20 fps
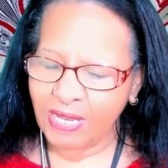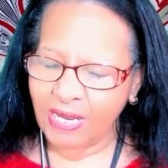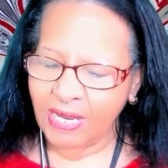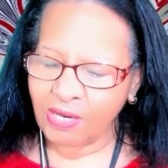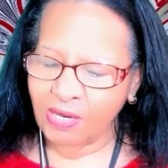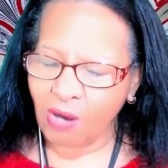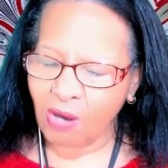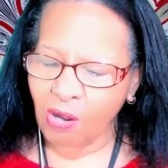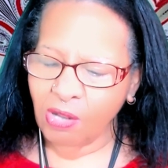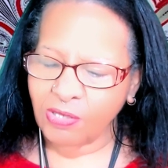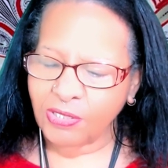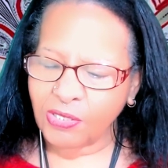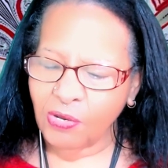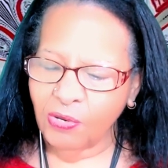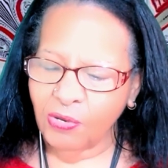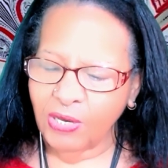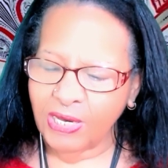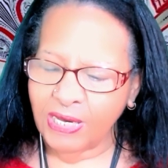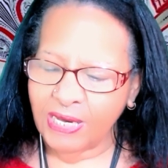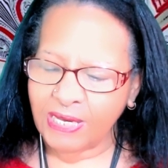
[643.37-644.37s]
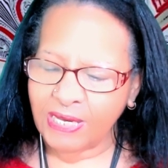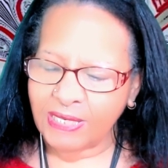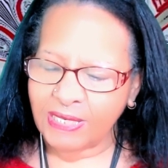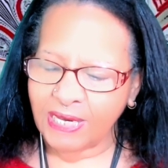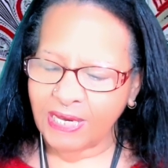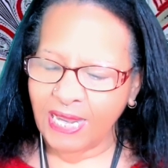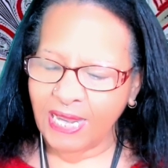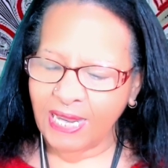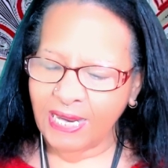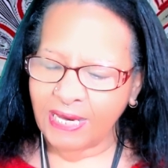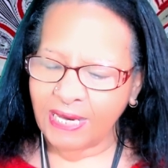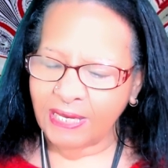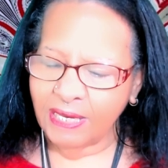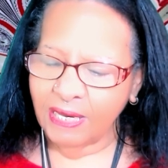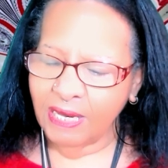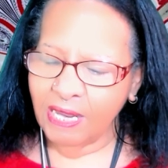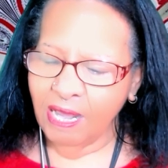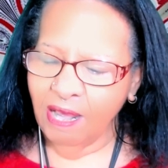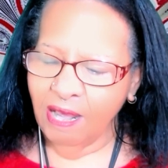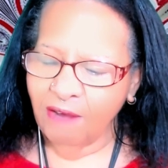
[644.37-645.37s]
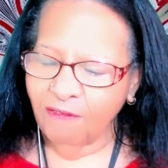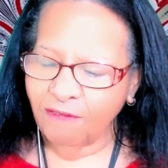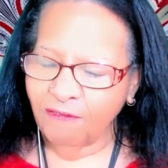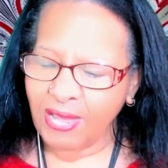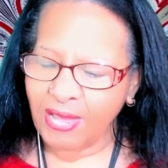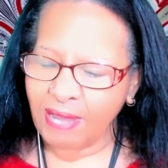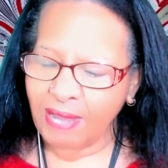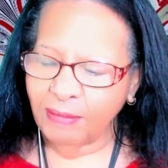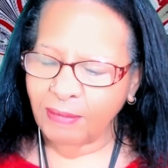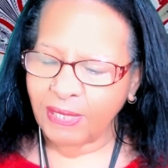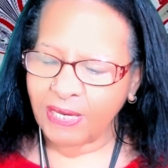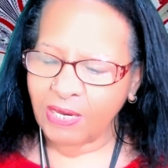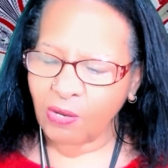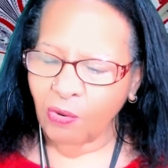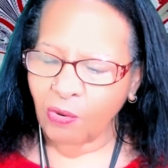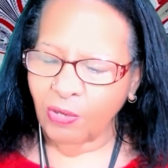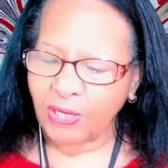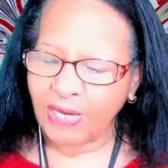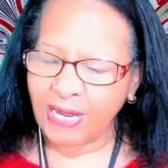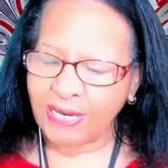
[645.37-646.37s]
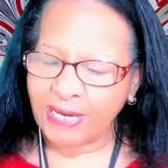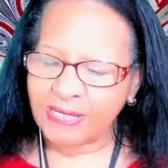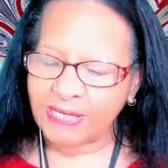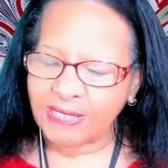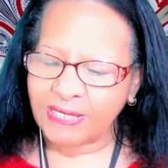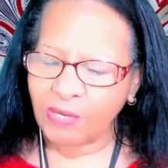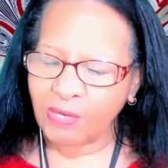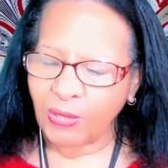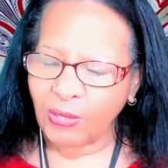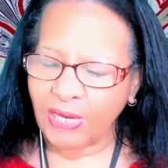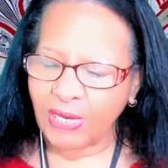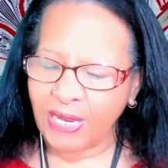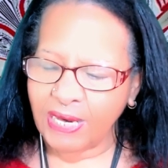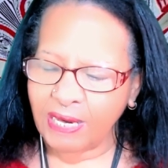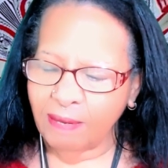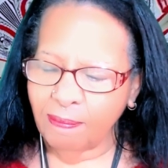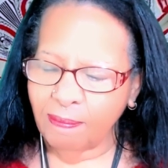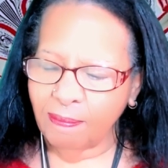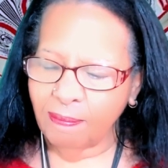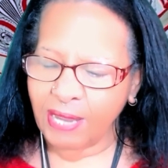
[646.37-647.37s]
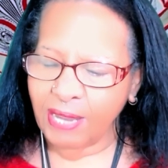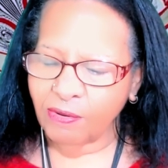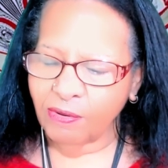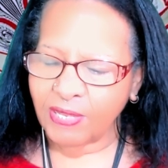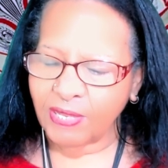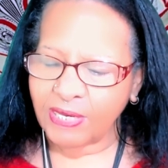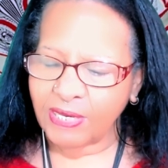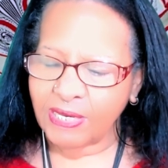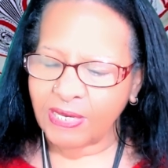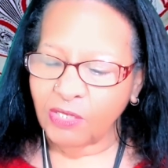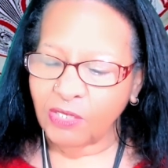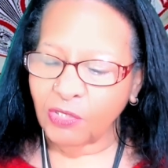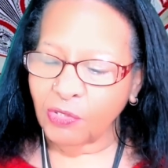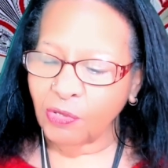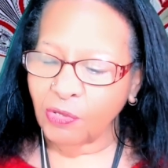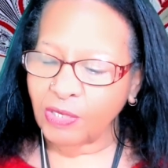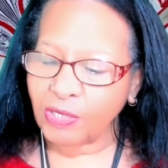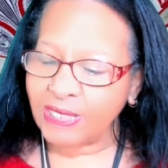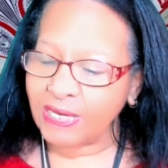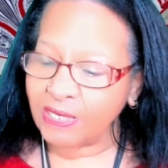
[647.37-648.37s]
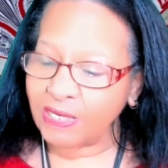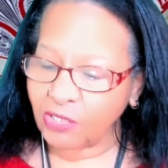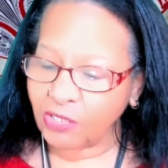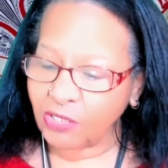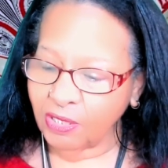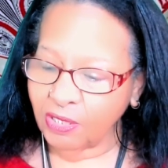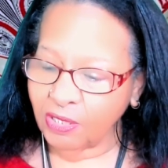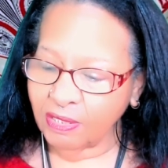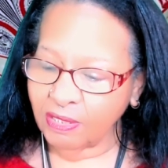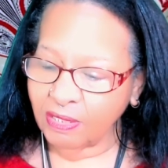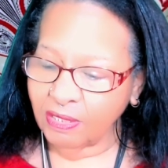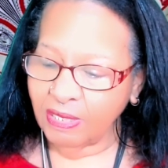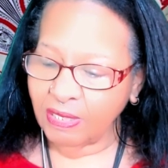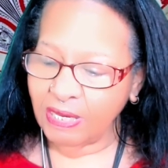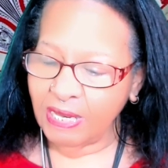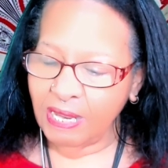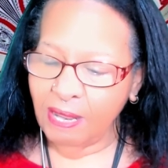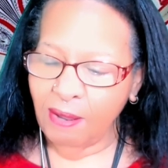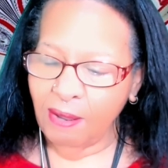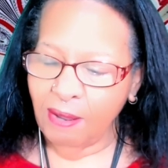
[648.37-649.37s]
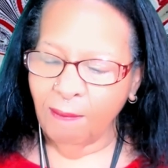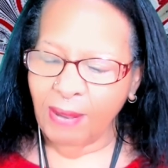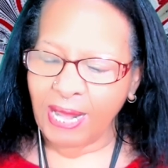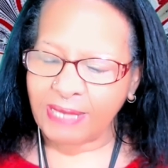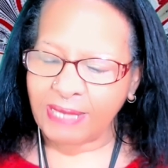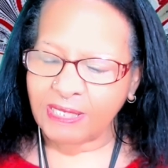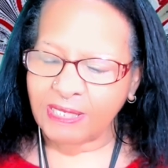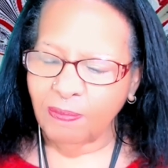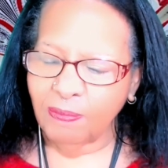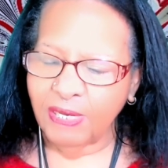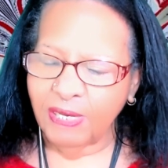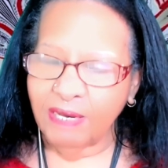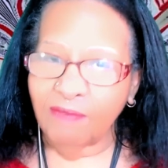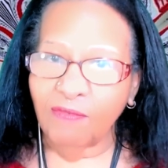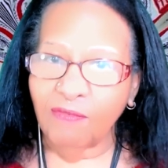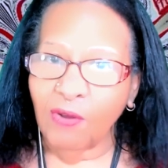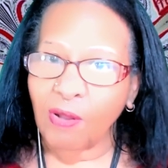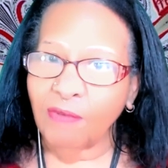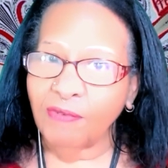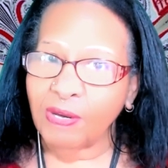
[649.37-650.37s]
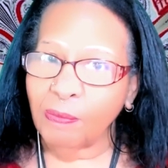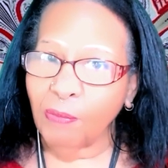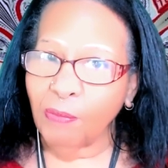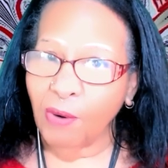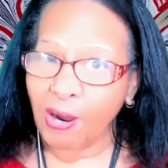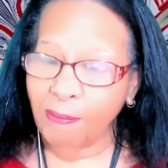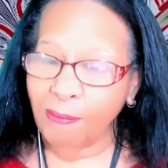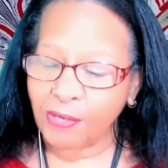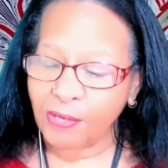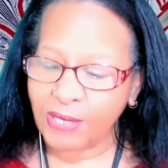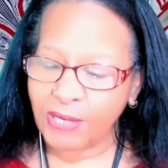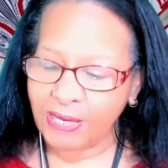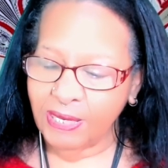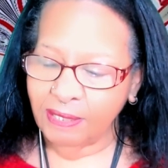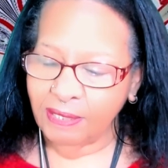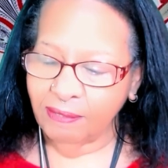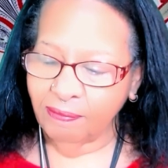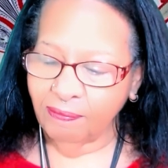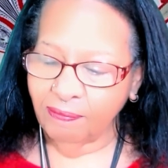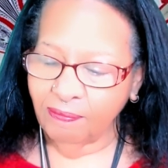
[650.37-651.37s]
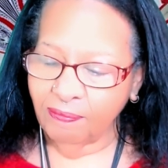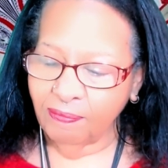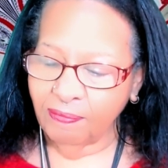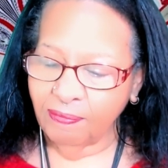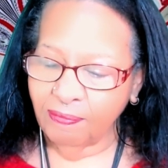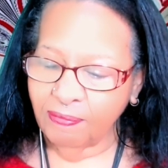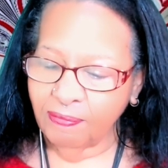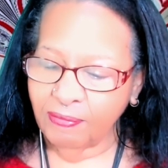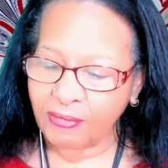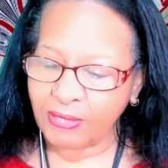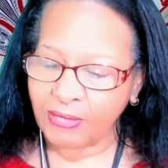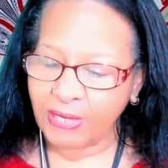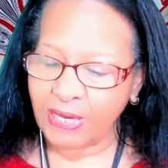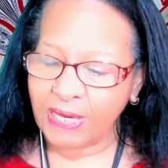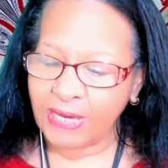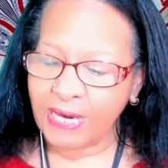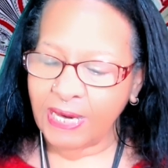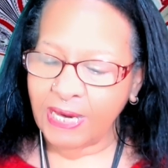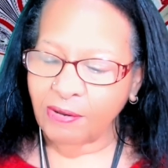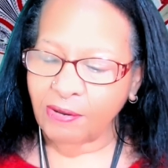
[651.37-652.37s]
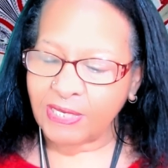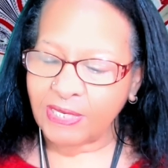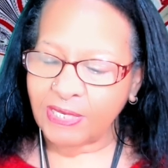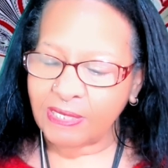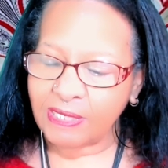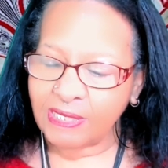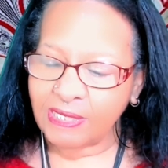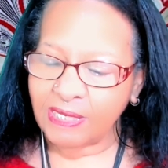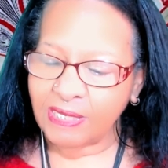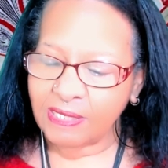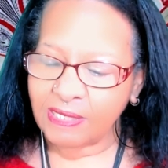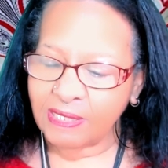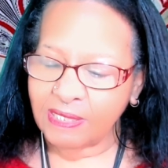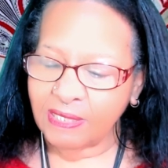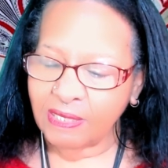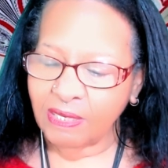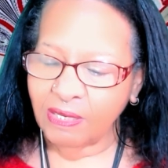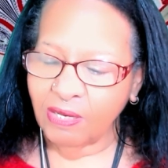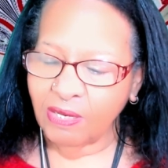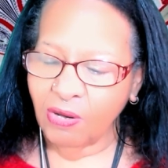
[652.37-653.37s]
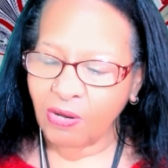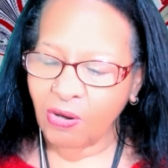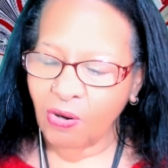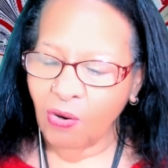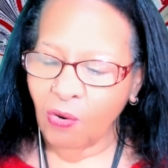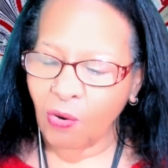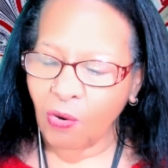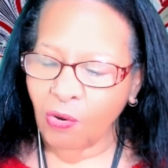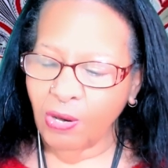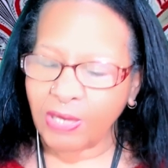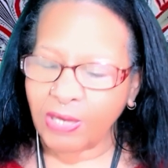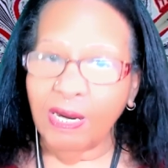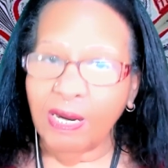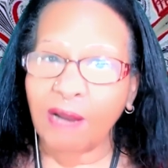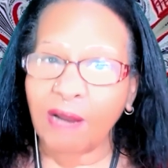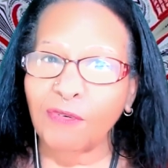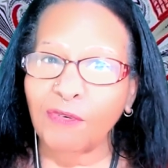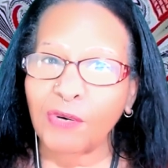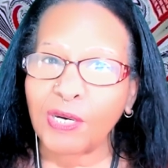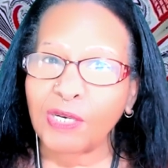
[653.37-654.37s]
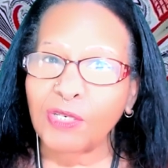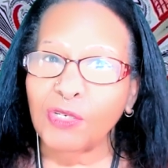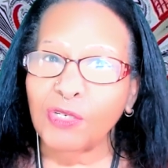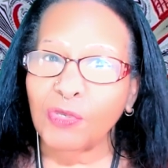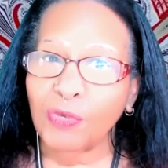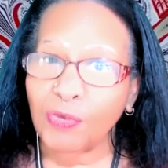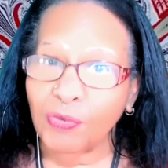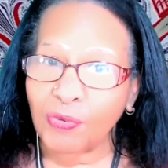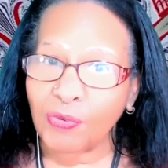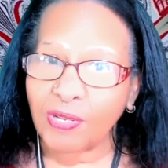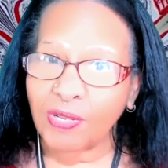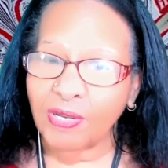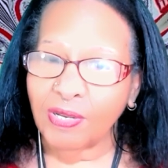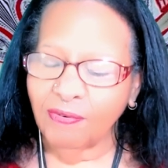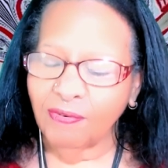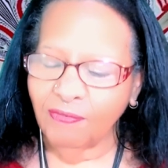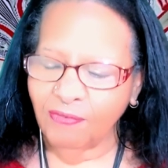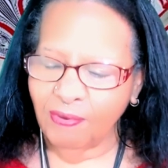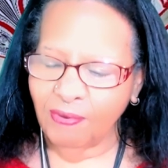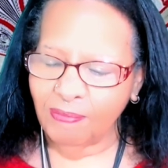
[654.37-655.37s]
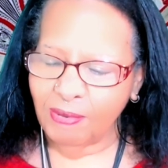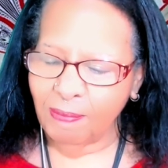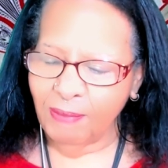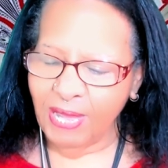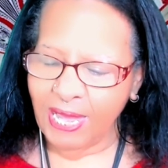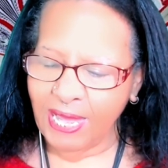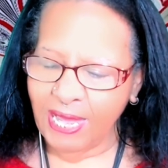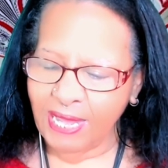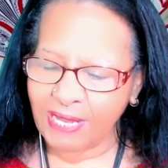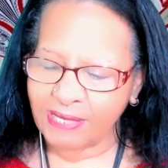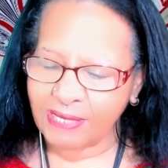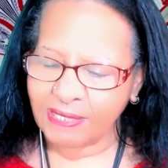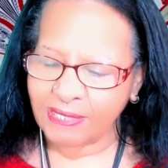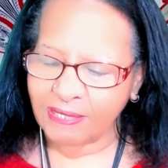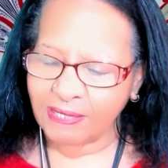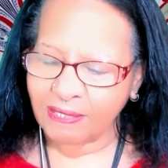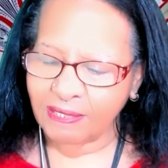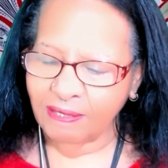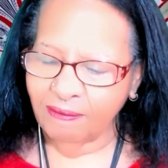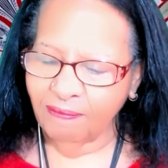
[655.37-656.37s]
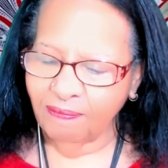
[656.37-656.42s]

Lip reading: It also could indicate a family or legacy related matter that needs your attention, possibly involving property, inheritances, or uncovering a truth from the past.